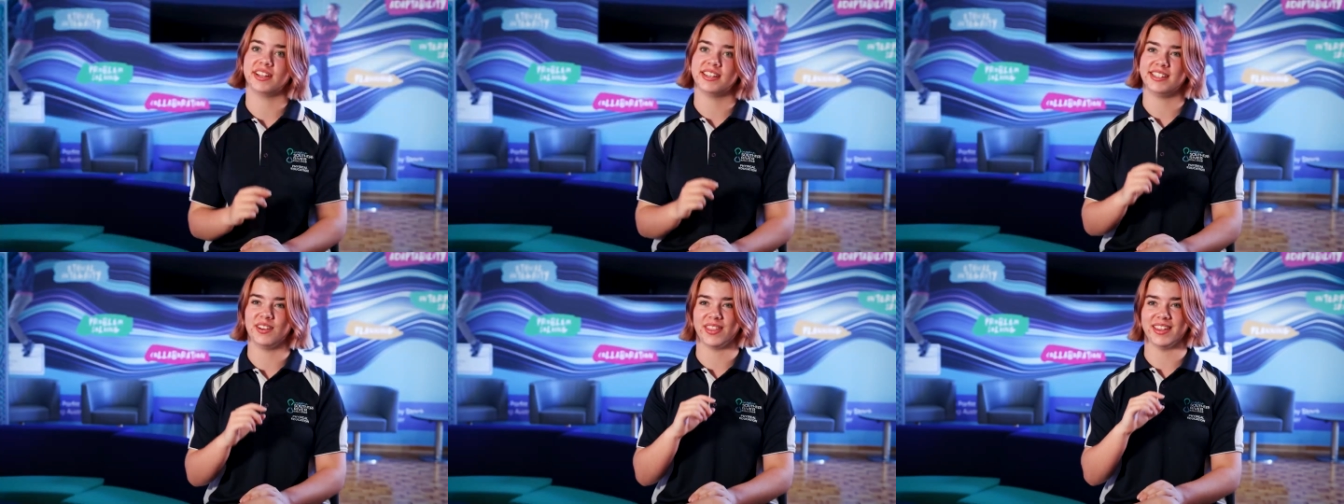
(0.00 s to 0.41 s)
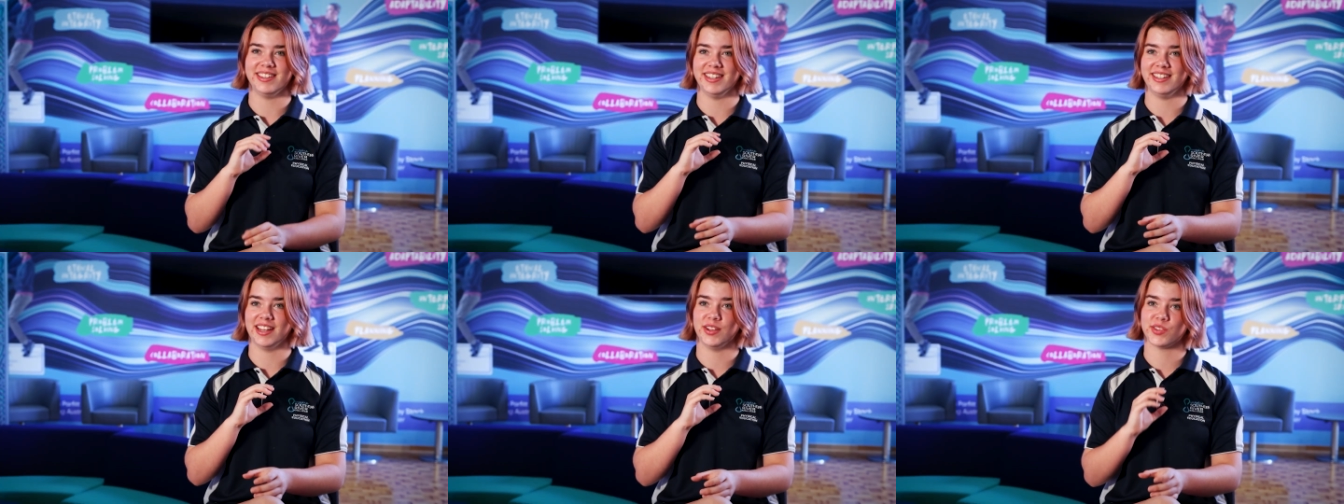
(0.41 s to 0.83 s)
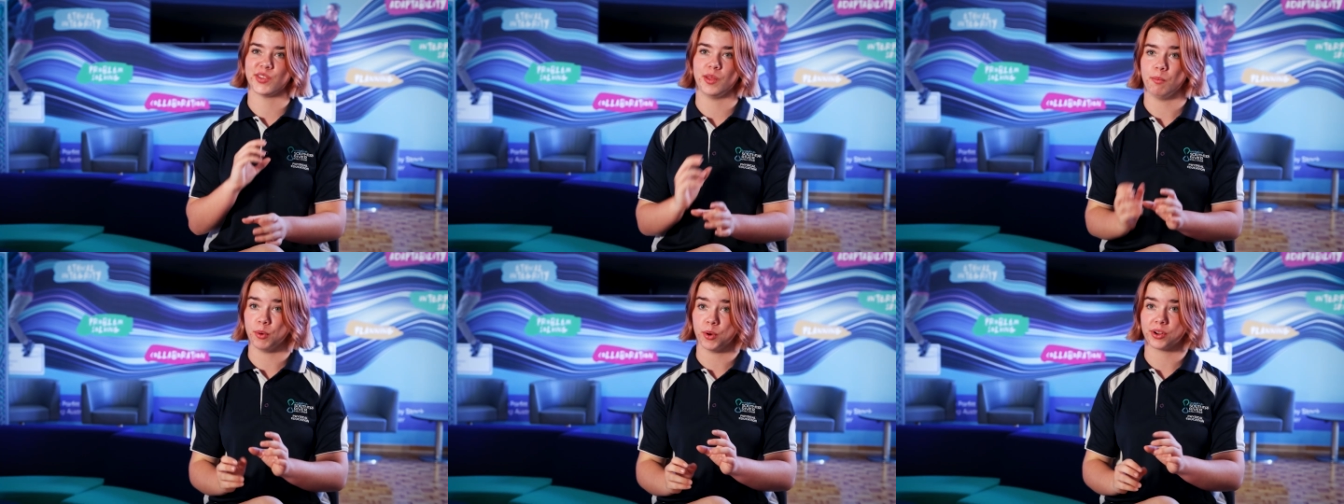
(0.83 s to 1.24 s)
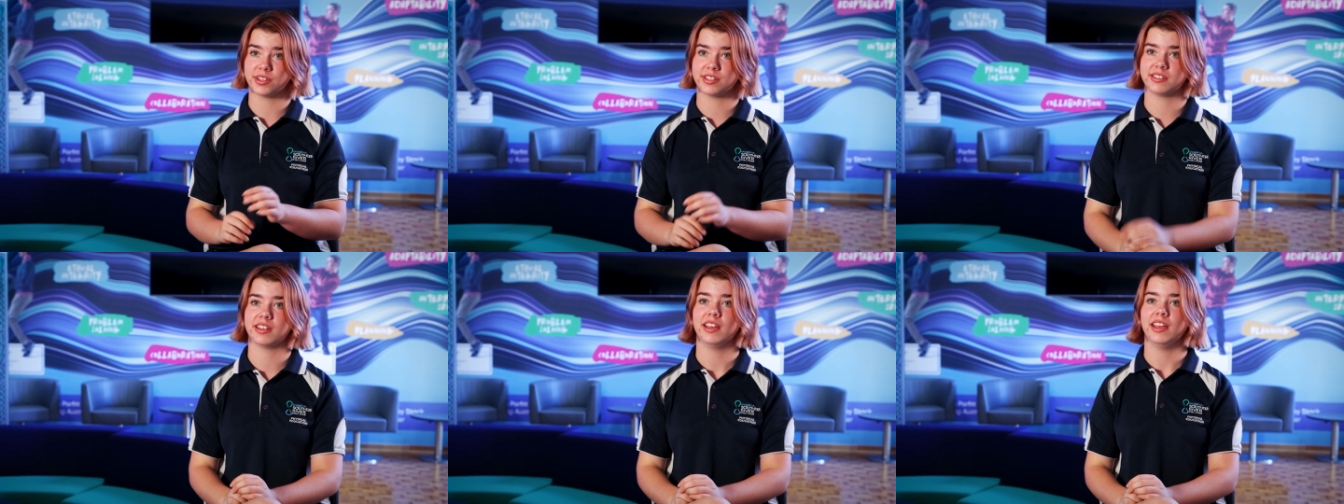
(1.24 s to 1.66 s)
could see all the details on the
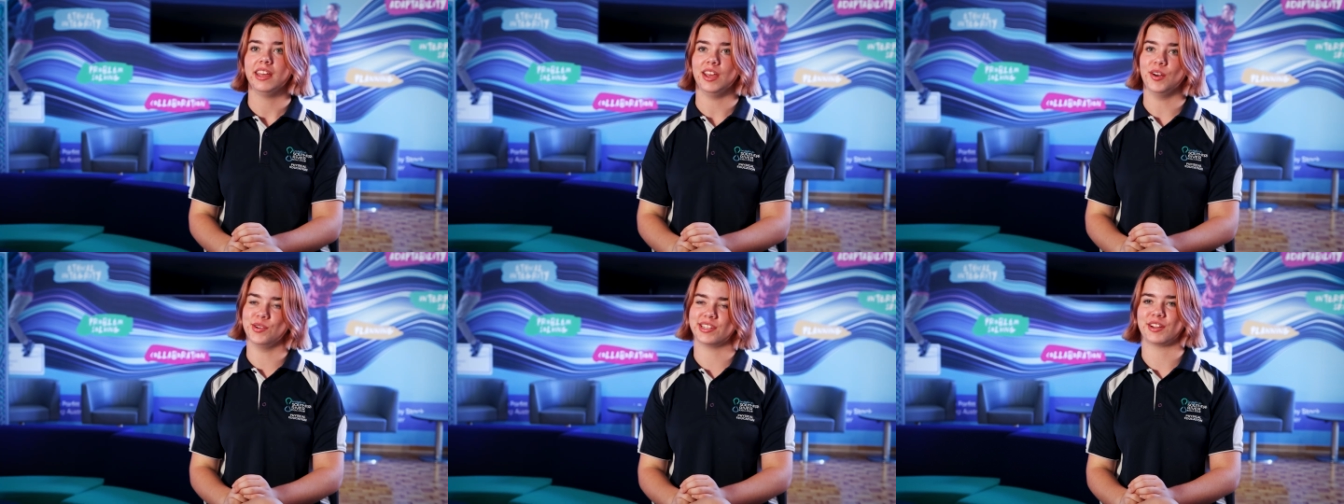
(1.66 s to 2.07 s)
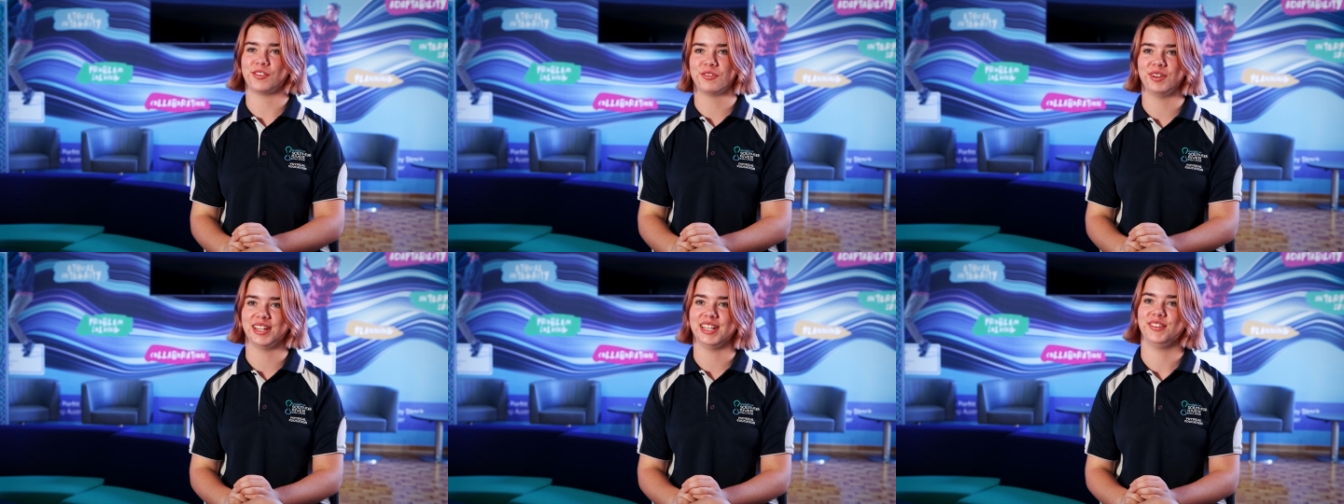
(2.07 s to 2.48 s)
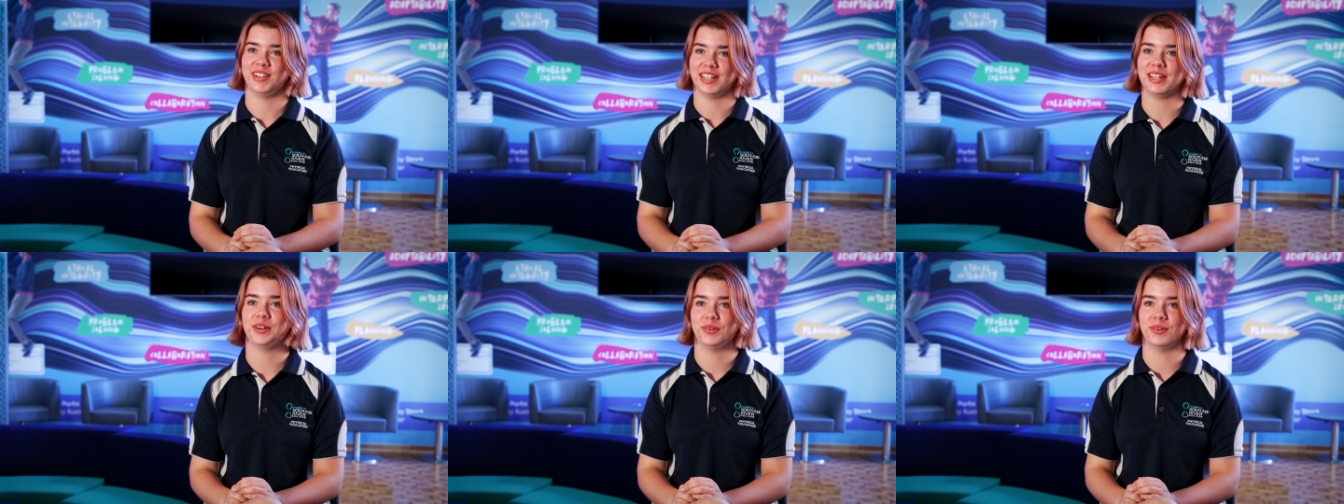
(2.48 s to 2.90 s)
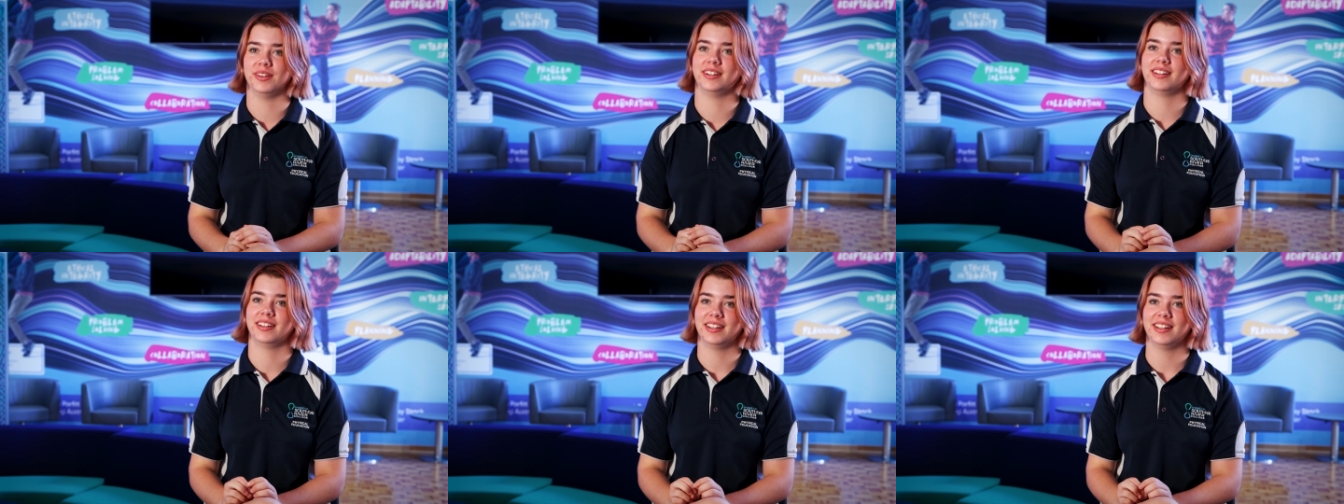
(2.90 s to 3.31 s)
books. It was like really, really cool.